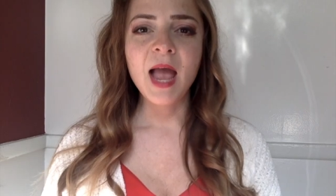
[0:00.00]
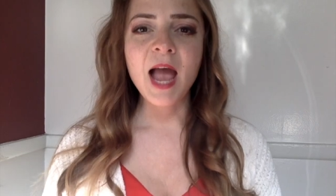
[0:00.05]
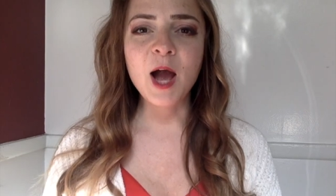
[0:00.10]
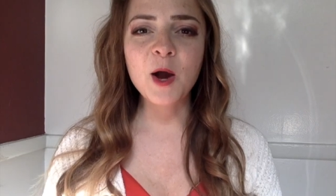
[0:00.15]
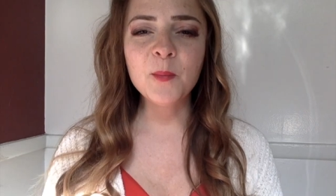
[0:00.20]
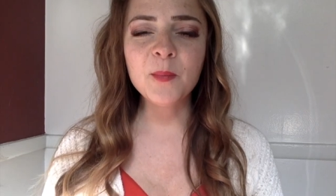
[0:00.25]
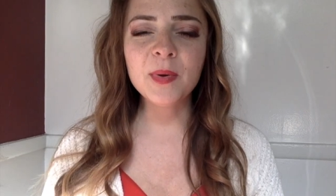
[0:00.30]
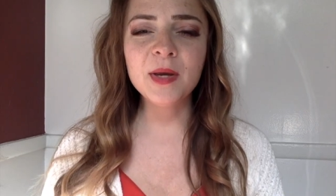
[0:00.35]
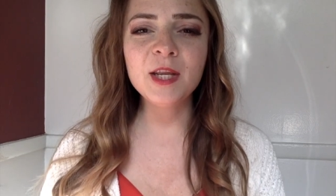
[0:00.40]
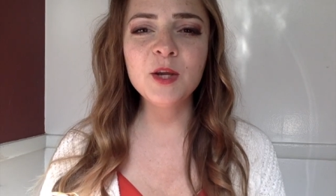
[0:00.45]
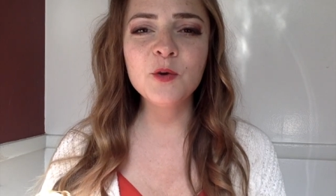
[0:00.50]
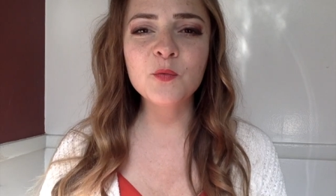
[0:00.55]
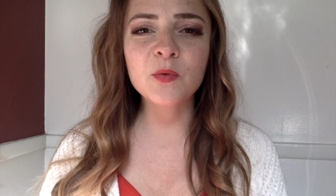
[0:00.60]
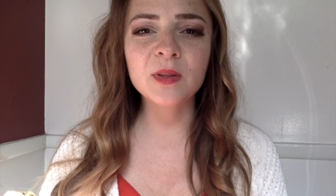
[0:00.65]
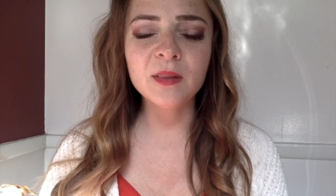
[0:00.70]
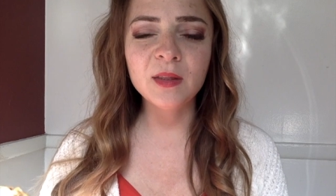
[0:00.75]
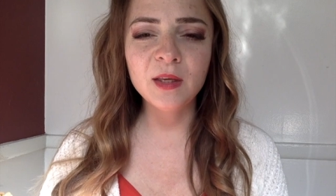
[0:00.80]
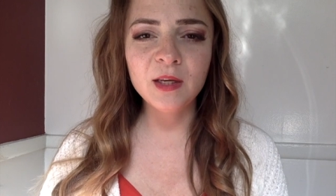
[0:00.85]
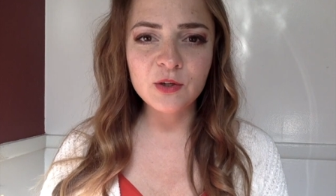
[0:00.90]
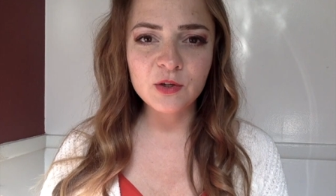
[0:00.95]
How many
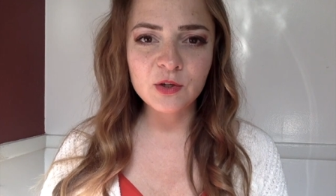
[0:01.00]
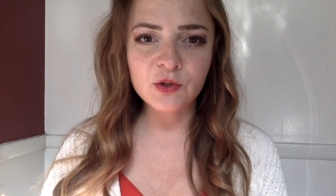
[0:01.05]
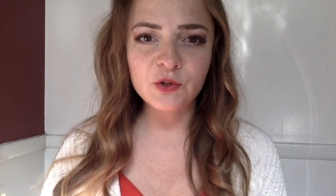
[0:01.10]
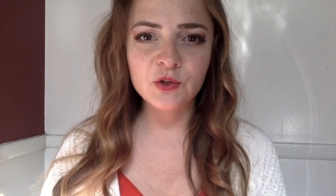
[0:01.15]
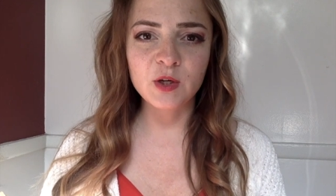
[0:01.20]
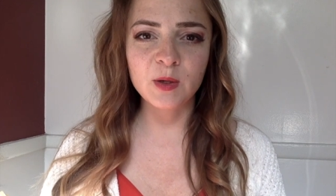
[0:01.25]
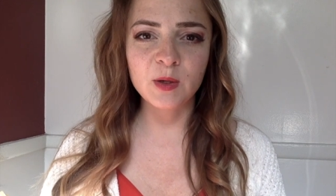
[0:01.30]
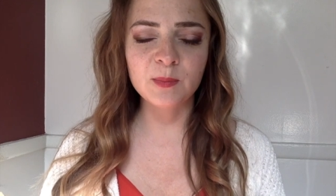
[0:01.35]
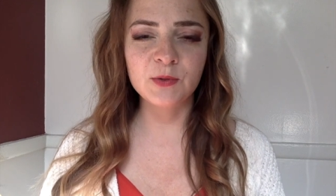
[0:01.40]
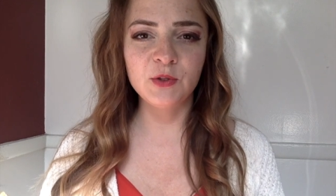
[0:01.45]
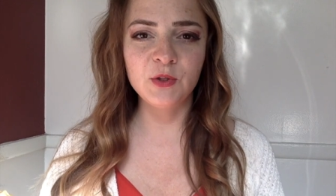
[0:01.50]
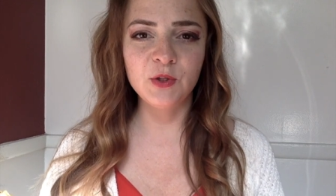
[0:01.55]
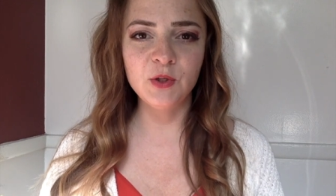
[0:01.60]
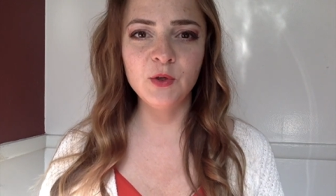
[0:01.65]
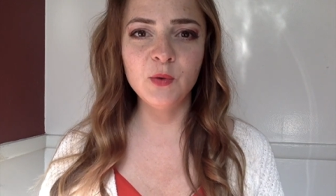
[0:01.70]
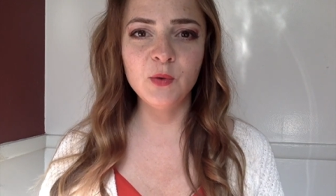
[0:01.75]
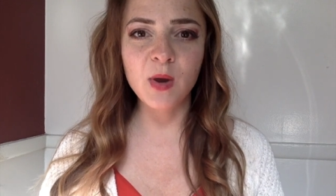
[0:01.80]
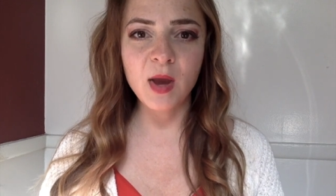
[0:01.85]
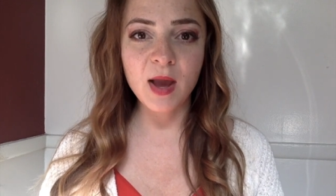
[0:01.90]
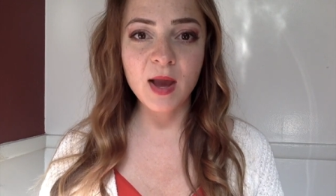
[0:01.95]
relationships do
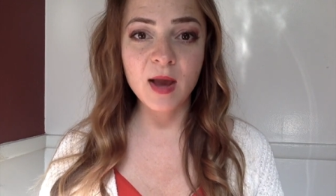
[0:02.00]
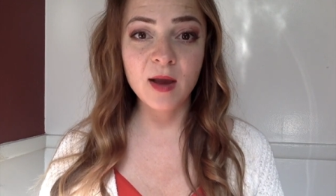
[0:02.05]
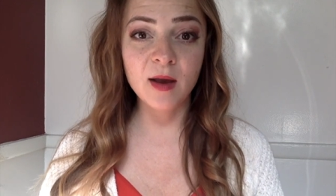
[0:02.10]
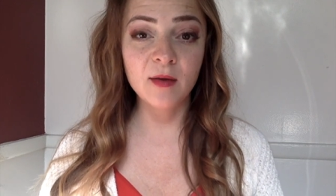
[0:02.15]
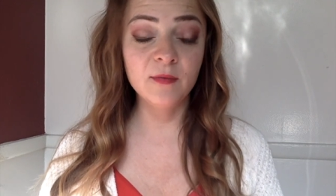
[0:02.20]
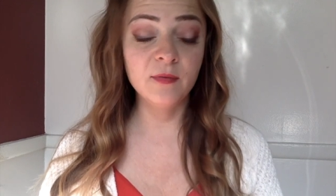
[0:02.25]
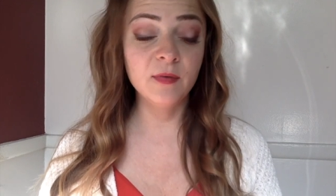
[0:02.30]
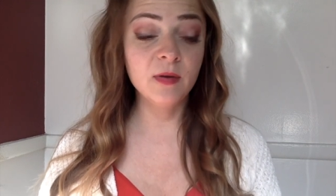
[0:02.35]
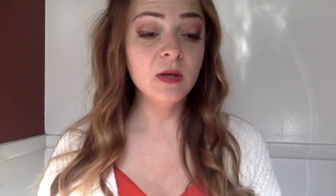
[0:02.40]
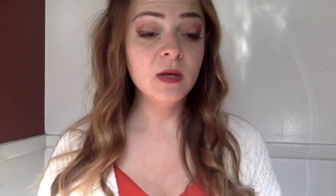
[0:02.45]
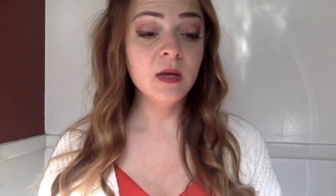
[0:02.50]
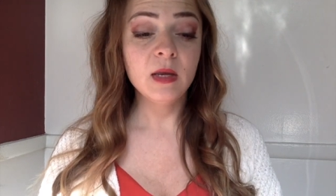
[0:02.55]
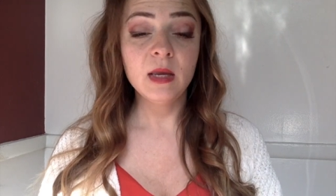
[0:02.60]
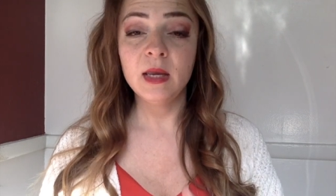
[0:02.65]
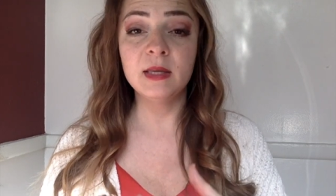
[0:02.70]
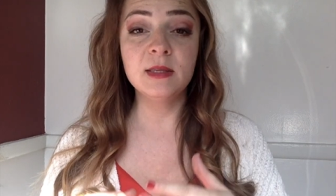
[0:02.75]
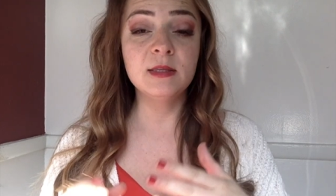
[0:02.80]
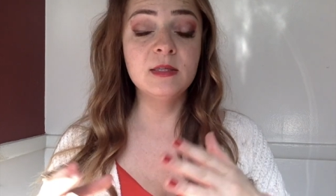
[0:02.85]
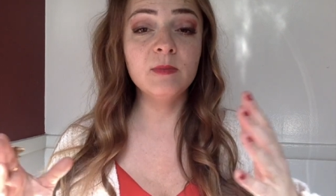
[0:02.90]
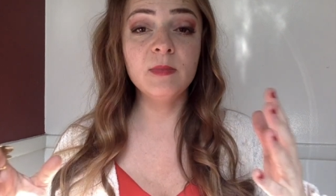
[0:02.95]
you have,
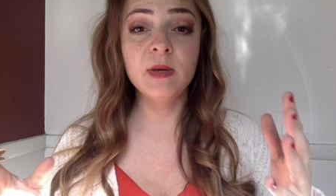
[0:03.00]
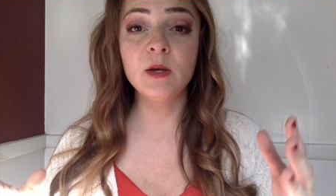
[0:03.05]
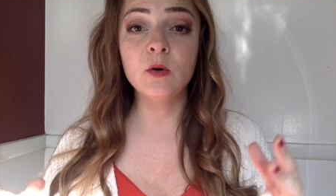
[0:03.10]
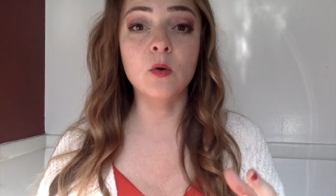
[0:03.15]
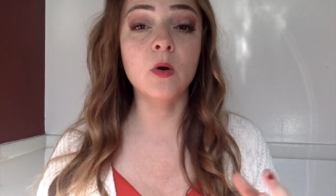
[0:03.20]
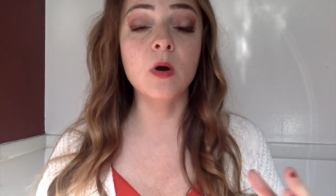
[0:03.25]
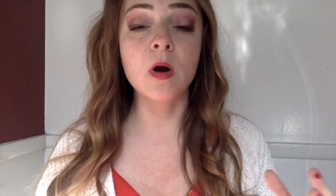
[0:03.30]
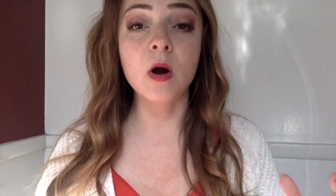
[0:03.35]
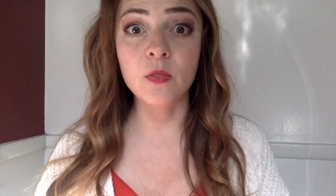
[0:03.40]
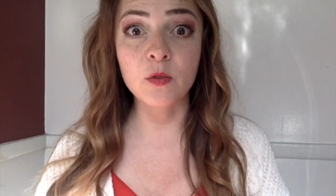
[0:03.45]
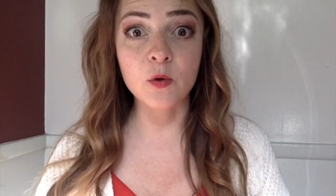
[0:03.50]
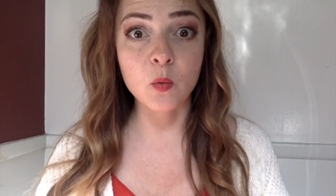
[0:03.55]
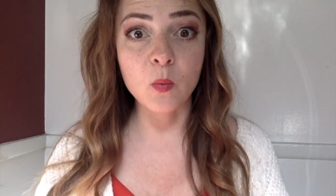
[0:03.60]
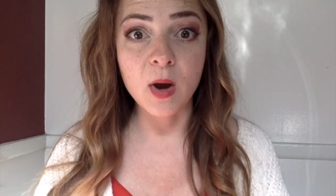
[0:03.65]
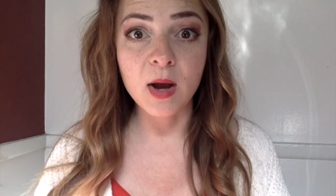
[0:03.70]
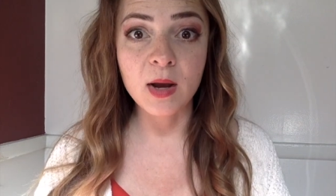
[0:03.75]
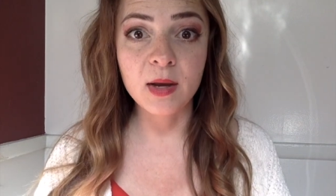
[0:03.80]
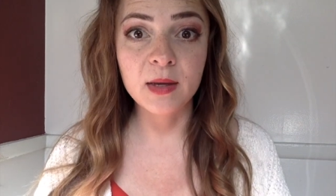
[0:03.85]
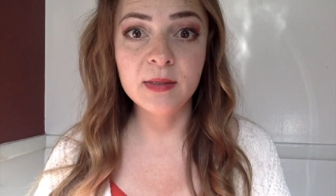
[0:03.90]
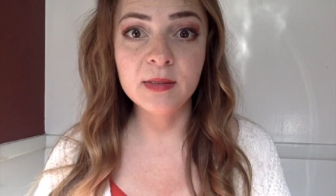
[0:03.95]
intimate or
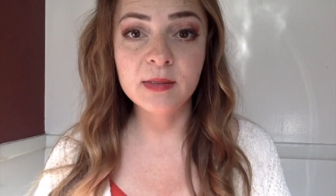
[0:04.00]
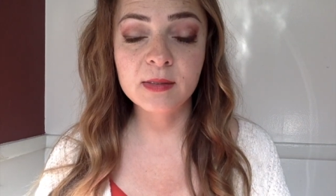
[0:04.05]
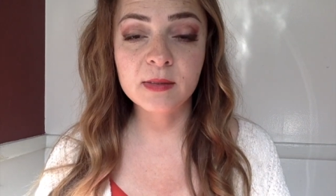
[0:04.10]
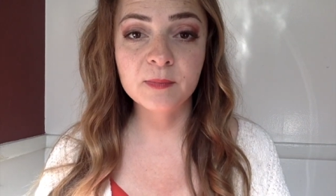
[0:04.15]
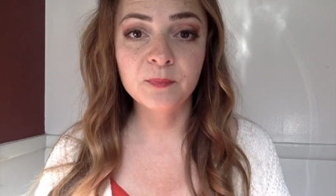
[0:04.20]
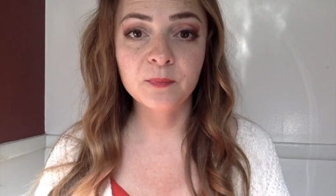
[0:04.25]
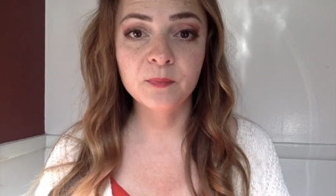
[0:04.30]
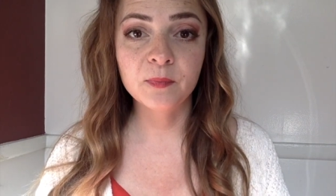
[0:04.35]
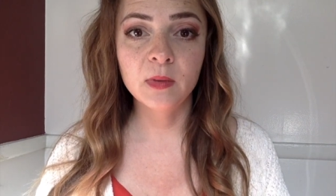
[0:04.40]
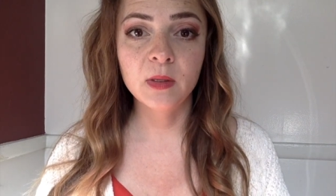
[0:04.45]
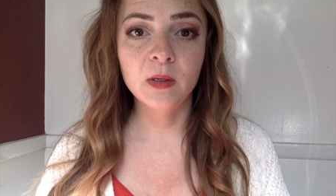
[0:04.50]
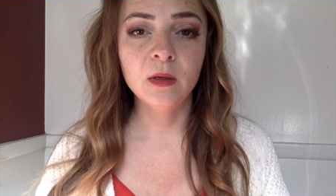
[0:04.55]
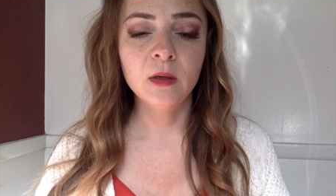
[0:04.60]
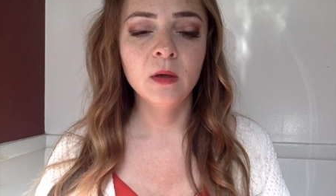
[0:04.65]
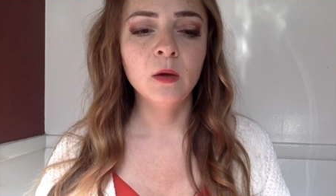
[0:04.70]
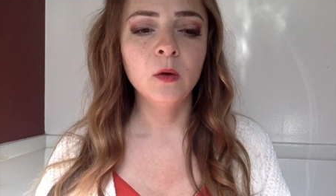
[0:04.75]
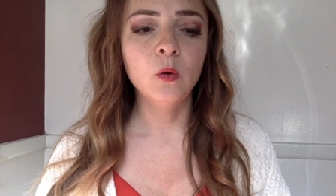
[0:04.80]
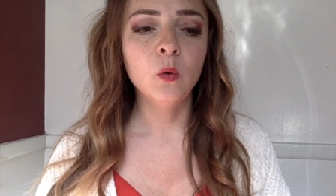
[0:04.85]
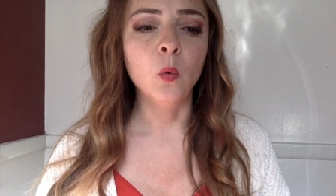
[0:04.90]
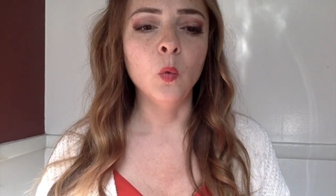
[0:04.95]
otherwise,
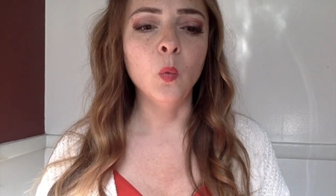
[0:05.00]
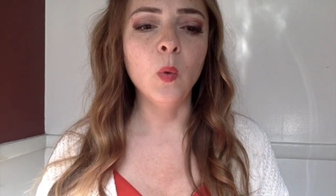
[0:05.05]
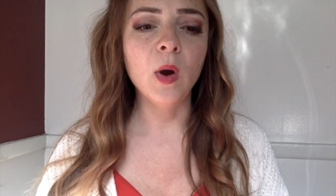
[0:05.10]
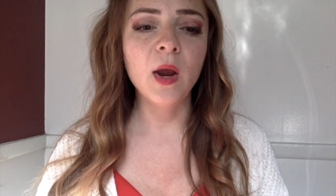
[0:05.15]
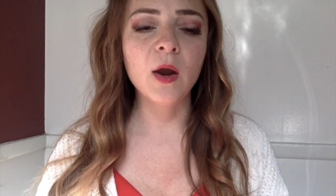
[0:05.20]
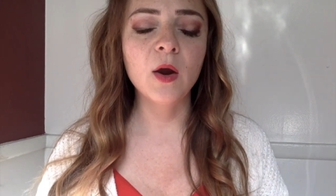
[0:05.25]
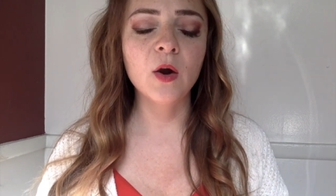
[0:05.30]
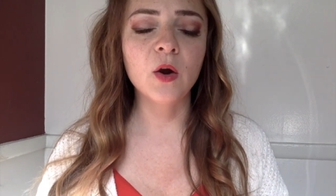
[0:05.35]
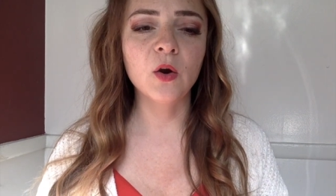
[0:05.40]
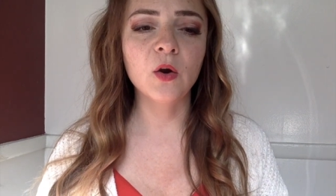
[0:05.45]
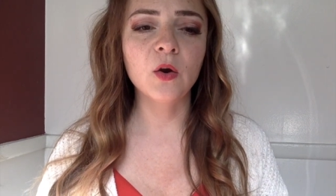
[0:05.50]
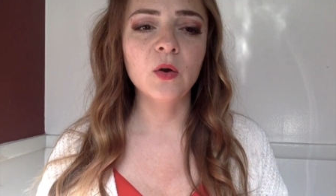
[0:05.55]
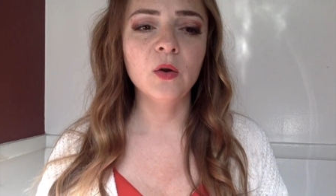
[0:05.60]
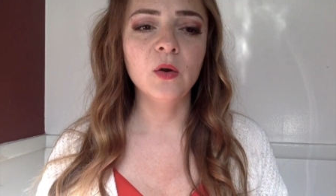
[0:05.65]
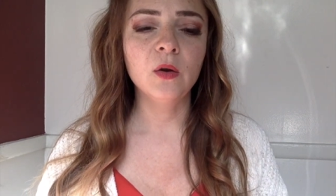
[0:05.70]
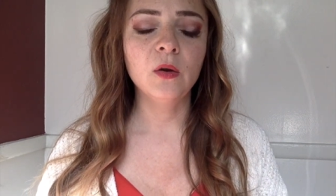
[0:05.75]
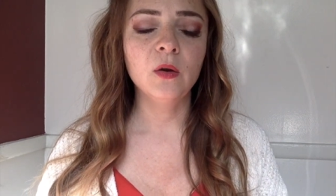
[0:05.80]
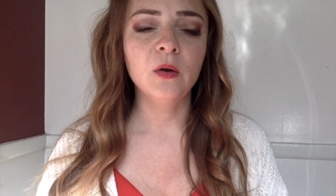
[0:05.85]
where